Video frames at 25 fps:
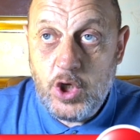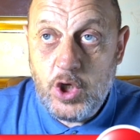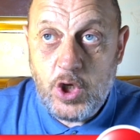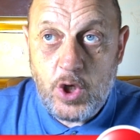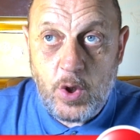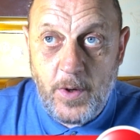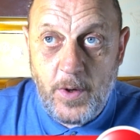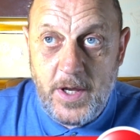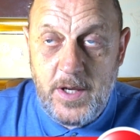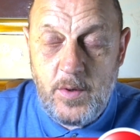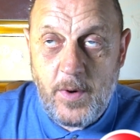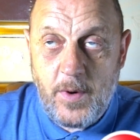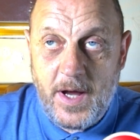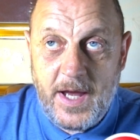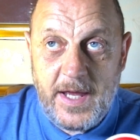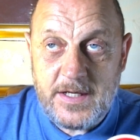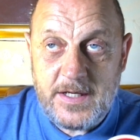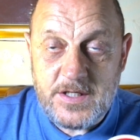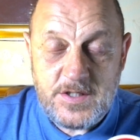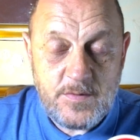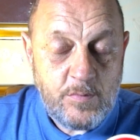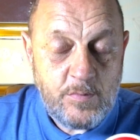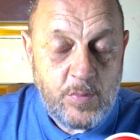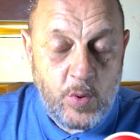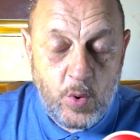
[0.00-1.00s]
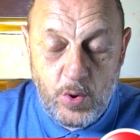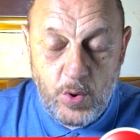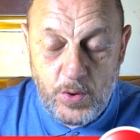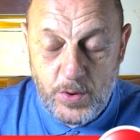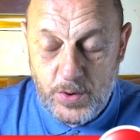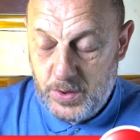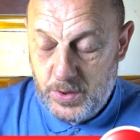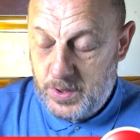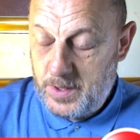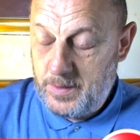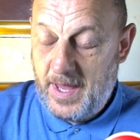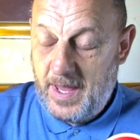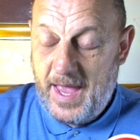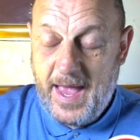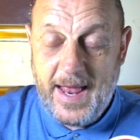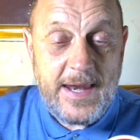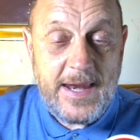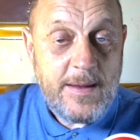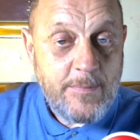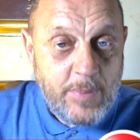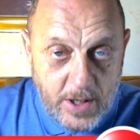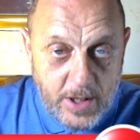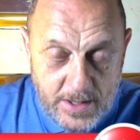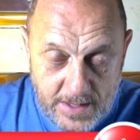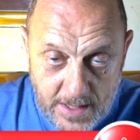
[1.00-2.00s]
Quite why it's important to
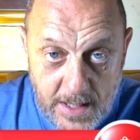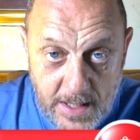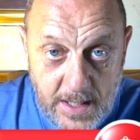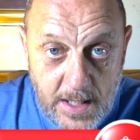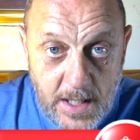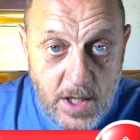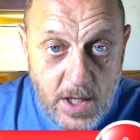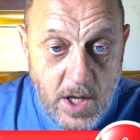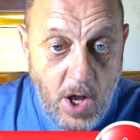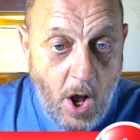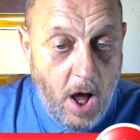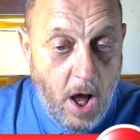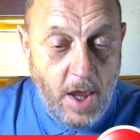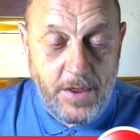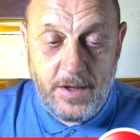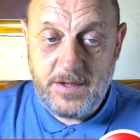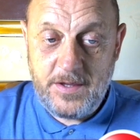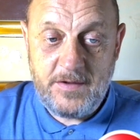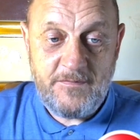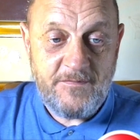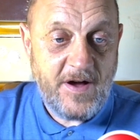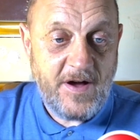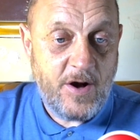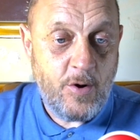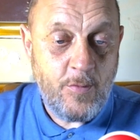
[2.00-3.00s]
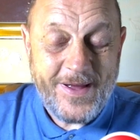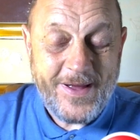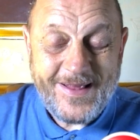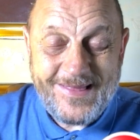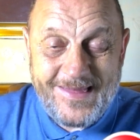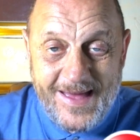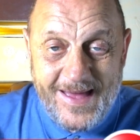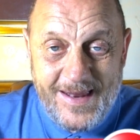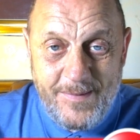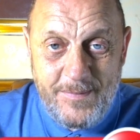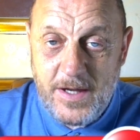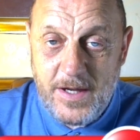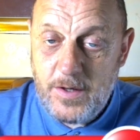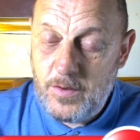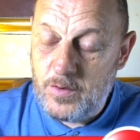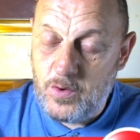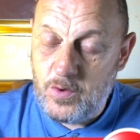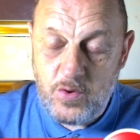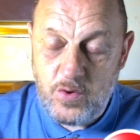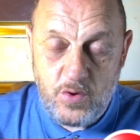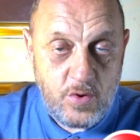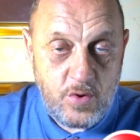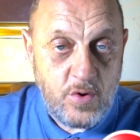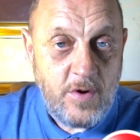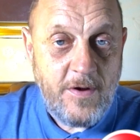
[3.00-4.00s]
anybody other than Val McDermid and
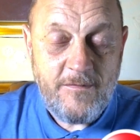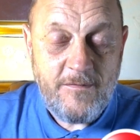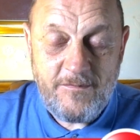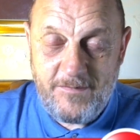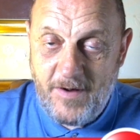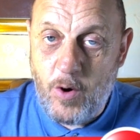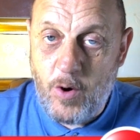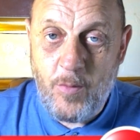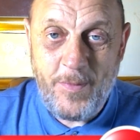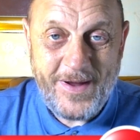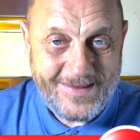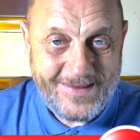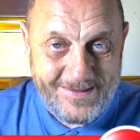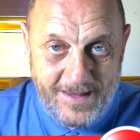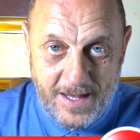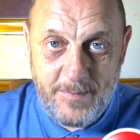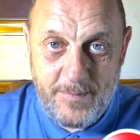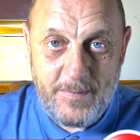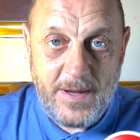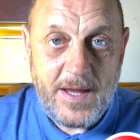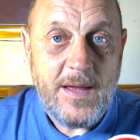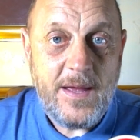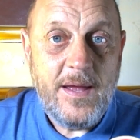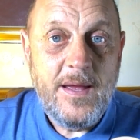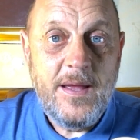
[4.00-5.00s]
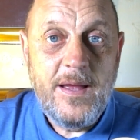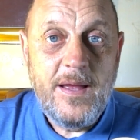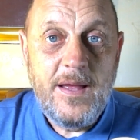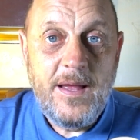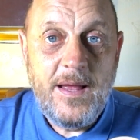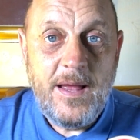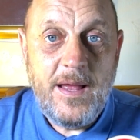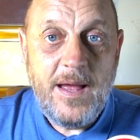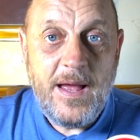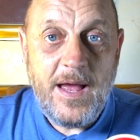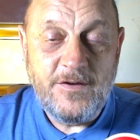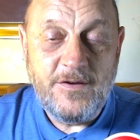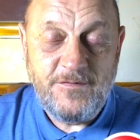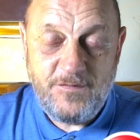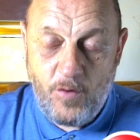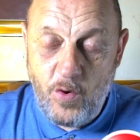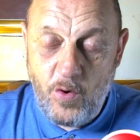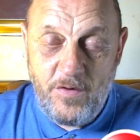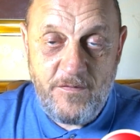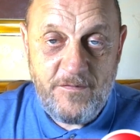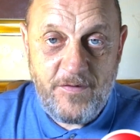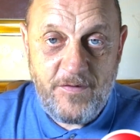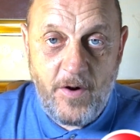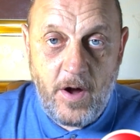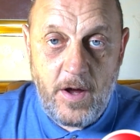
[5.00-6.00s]
who Val McDermid is
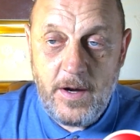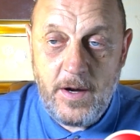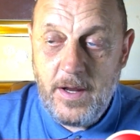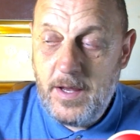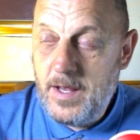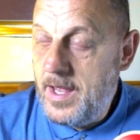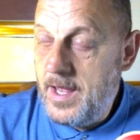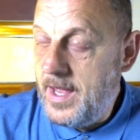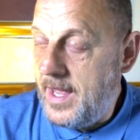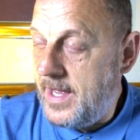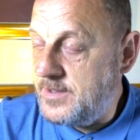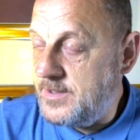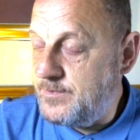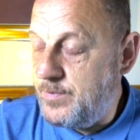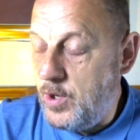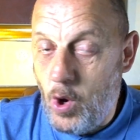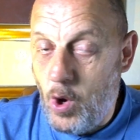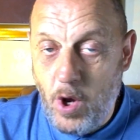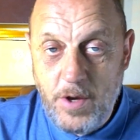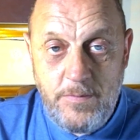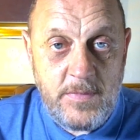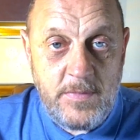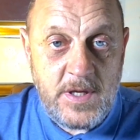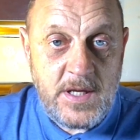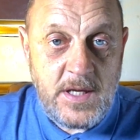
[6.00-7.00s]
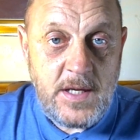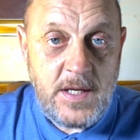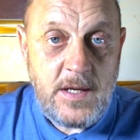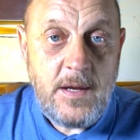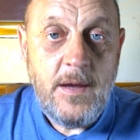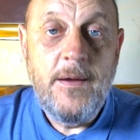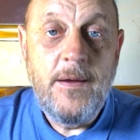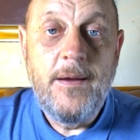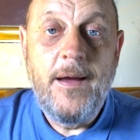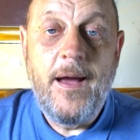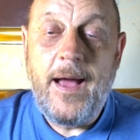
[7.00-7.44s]
voting for is beyond me.